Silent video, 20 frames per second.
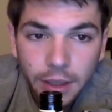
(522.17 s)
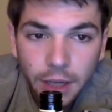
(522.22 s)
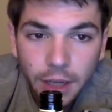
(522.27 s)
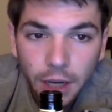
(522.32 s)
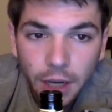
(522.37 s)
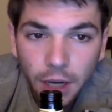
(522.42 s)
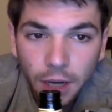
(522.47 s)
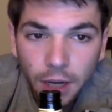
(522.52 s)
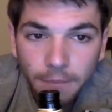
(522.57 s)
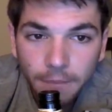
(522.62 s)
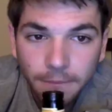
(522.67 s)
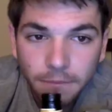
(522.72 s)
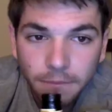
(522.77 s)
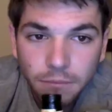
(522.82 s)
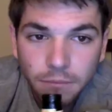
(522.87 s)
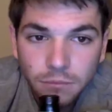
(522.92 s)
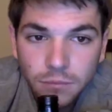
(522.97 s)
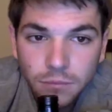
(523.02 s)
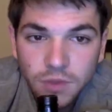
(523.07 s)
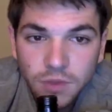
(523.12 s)

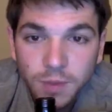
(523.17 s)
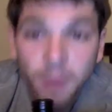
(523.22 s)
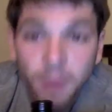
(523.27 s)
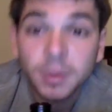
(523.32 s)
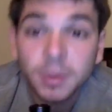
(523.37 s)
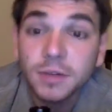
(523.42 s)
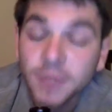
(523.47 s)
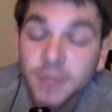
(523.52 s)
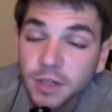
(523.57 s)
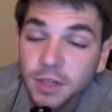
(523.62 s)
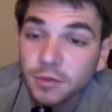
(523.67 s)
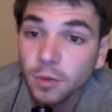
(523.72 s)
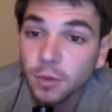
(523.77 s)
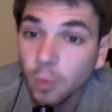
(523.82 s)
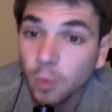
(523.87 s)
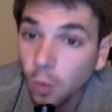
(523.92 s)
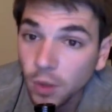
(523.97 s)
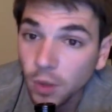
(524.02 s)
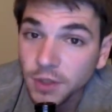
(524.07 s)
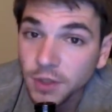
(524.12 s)
Spellbook of Judgment
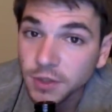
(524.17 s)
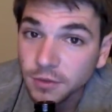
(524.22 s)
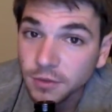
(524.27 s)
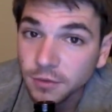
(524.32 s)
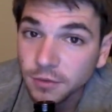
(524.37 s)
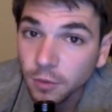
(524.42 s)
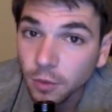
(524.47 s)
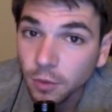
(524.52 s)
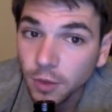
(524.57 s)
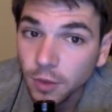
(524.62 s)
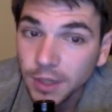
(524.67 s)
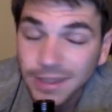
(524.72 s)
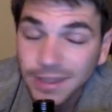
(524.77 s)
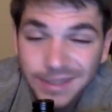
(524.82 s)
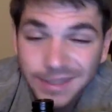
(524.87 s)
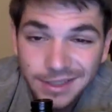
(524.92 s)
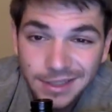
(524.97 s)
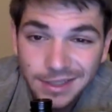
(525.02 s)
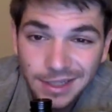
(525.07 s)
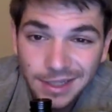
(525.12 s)
rewards you for
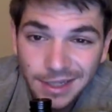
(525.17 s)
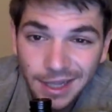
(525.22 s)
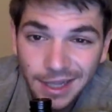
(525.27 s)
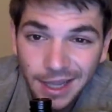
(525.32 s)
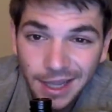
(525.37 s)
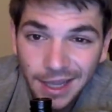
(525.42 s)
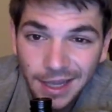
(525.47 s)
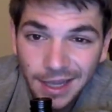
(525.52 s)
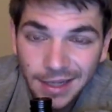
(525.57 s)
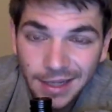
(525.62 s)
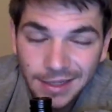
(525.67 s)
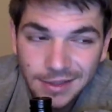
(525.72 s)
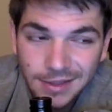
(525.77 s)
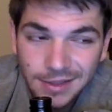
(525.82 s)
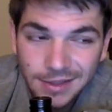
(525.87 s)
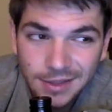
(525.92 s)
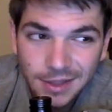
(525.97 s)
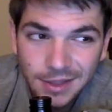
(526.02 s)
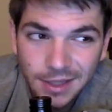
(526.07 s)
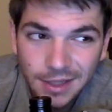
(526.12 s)
existing, and
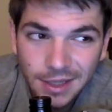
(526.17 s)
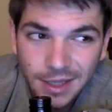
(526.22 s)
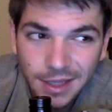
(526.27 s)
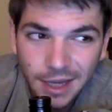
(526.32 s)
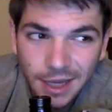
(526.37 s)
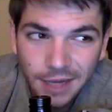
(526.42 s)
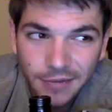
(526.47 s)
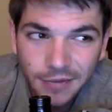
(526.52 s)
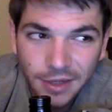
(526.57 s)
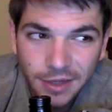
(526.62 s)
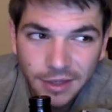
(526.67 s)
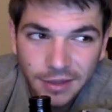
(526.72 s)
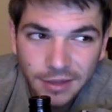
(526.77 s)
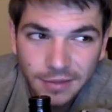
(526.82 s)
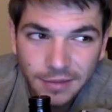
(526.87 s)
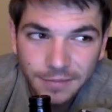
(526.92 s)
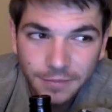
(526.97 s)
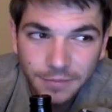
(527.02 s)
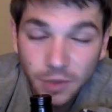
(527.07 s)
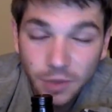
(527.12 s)
it's kind of like
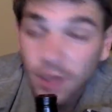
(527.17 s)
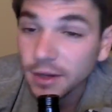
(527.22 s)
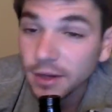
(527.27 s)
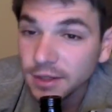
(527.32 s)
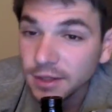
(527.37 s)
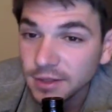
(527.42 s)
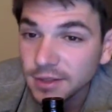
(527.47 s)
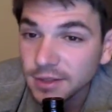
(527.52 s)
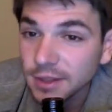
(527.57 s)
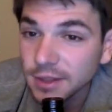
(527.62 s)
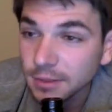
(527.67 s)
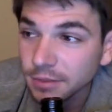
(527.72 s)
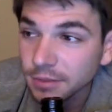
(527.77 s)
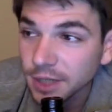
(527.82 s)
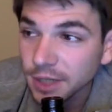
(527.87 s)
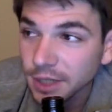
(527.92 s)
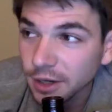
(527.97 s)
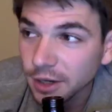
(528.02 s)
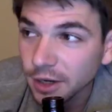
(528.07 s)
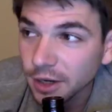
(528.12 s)
existing and
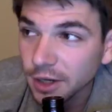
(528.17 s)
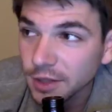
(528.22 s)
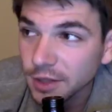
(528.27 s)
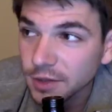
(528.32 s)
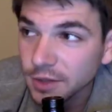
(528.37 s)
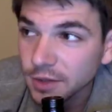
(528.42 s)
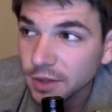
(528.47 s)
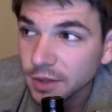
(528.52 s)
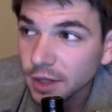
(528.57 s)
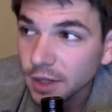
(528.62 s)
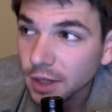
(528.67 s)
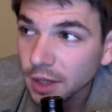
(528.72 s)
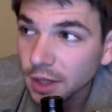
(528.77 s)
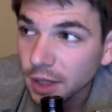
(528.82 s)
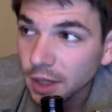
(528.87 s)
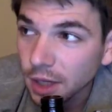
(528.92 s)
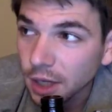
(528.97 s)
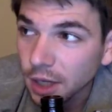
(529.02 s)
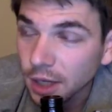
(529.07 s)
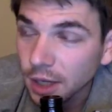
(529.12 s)
playing cards.
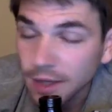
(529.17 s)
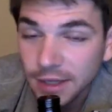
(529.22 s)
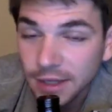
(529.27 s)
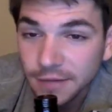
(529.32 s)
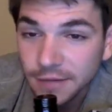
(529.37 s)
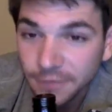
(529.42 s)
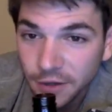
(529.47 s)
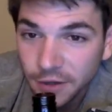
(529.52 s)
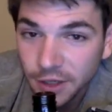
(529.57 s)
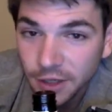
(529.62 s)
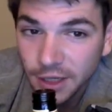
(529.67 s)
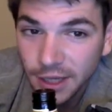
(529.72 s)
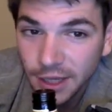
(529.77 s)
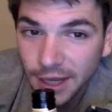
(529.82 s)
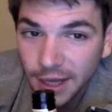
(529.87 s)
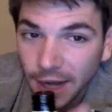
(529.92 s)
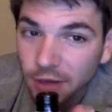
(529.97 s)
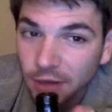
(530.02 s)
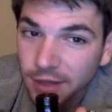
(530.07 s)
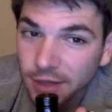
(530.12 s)
And
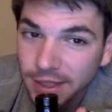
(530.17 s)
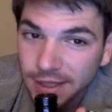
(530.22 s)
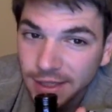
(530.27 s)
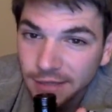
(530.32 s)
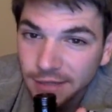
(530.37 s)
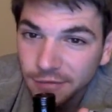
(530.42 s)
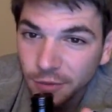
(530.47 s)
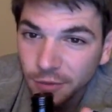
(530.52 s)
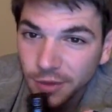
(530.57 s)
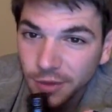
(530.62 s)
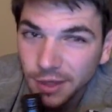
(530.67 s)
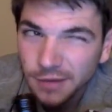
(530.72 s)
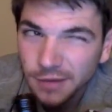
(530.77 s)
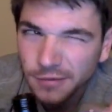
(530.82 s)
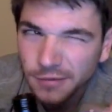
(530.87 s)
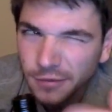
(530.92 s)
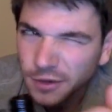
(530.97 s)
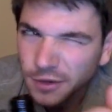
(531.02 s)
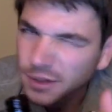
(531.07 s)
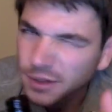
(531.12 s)
I don't like it for the
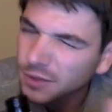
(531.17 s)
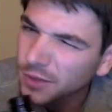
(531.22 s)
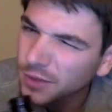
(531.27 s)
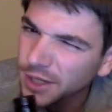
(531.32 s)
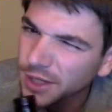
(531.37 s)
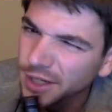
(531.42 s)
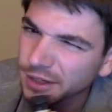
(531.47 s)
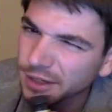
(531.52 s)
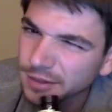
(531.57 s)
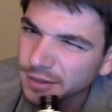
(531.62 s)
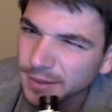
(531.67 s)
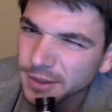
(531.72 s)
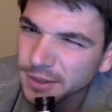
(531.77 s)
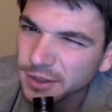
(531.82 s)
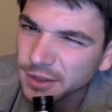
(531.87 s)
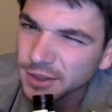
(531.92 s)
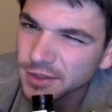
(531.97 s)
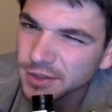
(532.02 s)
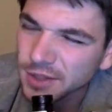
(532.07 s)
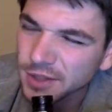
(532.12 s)
inverted way, or I'm not
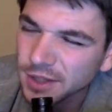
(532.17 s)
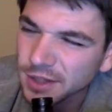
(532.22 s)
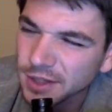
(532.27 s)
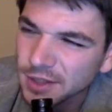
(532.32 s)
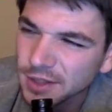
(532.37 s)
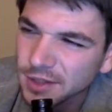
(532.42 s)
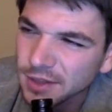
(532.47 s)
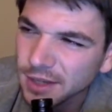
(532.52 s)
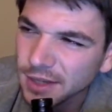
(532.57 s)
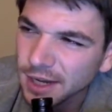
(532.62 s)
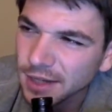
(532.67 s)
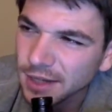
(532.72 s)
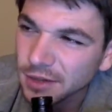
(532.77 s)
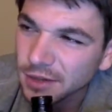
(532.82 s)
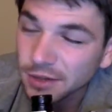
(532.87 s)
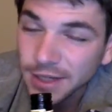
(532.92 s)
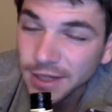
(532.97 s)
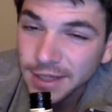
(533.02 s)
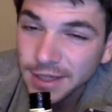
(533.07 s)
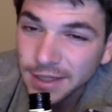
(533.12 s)
sure how to say this, that I
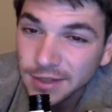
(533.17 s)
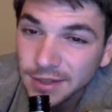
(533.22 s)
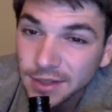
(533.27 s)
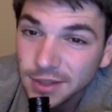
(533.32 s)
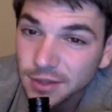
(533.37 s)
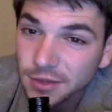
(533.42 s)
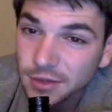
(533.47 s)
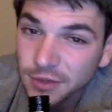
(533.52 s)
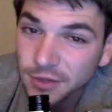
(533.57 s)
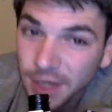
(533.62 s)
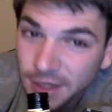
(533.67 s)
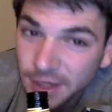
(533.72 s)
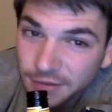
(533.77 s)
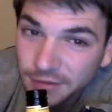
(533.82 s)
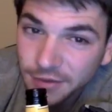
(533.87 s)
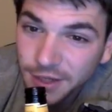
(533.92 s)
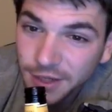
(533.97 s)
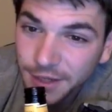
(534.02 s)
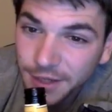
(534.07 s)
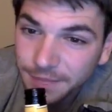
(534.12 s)
don't like Inzektor
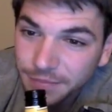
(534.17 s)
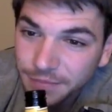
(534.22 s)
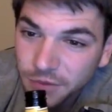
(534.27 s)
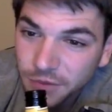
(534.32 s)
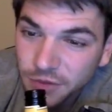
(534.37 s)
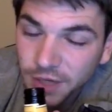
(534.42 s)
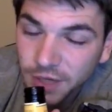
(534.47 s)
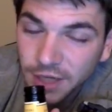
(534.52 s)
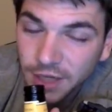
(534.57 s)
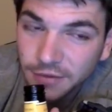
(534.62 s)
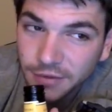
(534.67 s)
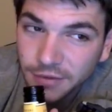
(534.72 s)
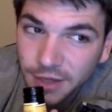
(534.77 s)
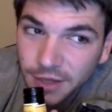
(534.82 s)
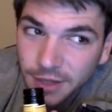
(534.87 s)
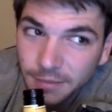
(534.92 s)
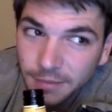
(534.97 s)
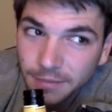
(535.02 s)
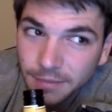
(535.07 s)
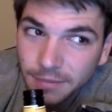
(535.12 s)
Dragonfly.
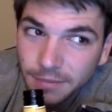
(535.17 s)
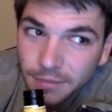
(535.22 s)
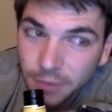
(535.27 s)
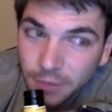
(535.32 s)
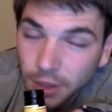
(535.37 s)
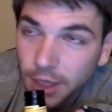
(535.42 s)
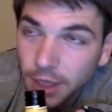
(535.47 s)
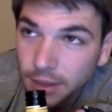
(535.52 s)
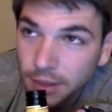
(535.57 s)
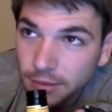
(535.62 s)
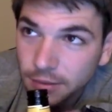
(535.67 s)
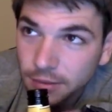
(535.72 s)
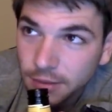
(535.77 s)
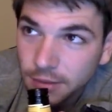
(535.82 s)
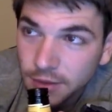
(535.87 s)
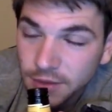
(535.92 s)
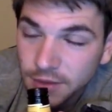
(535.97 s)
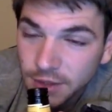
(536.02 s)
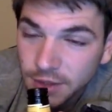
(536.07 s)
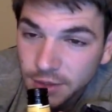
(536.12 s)
Dragonfly and
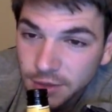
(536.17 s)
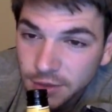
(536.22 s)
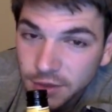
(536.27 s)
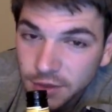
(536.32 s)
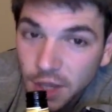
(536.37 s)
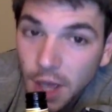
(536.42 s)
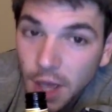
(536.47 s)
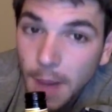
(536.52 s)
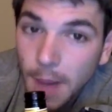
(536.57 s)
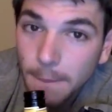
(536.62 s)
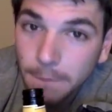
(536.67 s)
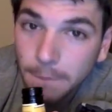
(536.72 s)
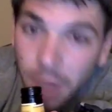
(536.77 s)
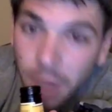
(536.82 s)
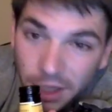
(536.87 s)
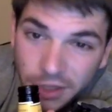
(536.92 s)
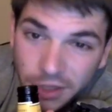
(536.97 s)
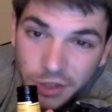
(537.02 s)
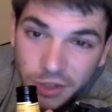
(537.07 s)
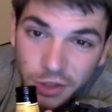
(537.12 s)
Inzektors
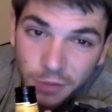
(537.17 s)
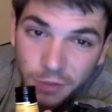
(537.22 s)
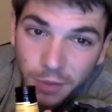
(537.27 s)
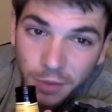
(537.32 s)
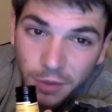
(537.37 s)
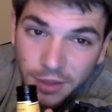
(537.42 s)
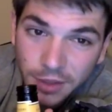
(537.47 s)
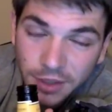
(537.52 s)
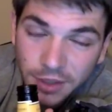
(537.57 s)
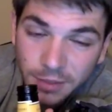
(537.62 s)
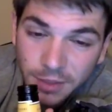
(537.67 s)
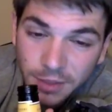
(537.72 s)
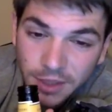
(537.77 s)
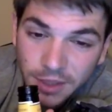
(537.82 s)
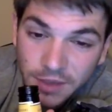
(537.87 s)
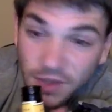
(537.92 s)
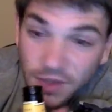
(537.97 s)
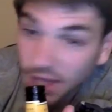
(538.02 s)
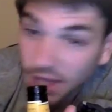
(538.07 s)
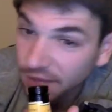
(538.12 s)
punish your opponent
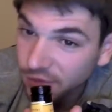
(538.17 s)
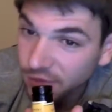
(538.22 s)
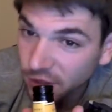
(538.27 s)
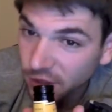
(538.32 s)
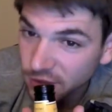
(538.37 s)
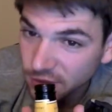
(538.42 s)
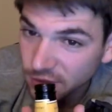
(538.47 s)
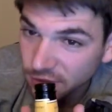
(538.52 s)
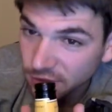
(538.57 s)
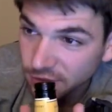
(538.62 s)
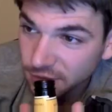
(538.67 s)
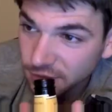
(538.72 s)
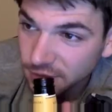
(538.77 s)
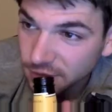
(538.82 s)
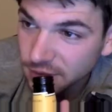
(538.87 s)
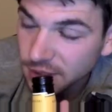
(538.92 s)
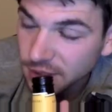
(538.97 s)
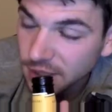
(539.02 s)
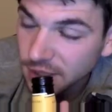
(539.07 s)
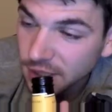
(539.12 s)
because they have cards on the
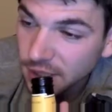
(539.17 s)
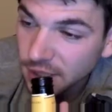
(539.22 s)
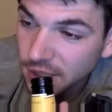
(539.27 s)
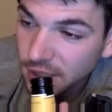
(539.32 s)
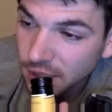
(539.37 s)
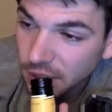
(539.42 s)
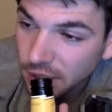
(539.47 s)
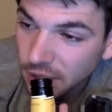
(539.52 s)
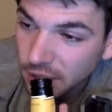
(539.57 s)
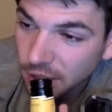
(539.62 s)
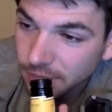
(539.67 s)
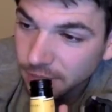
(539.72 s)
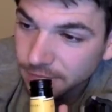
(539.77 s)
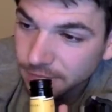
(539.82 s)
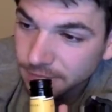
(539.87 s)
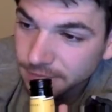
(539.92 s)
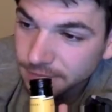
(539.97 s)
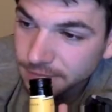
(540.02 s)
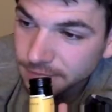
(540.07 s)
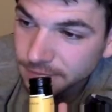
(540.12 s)
field.
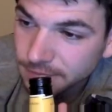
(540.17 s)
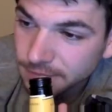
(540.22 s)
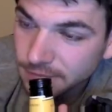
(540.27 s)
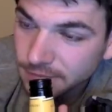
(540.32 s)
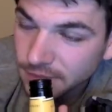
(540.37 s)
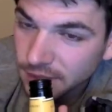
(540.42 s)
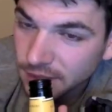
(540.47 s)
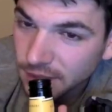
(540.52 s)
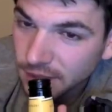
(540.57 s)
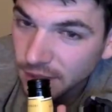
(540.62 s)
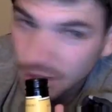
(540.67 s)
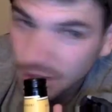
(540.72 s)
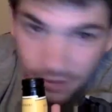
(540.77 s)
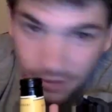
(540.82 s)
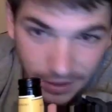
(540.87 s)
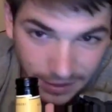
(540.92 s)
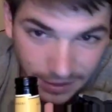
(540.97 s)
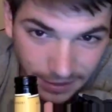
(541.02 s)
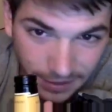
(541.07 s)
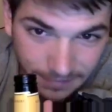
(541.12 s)
I don't
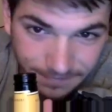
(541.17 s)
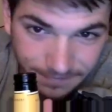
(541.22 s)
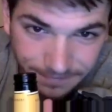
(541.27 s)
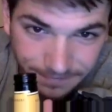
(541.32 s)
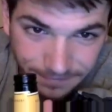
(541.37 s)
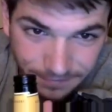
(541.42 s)
like that.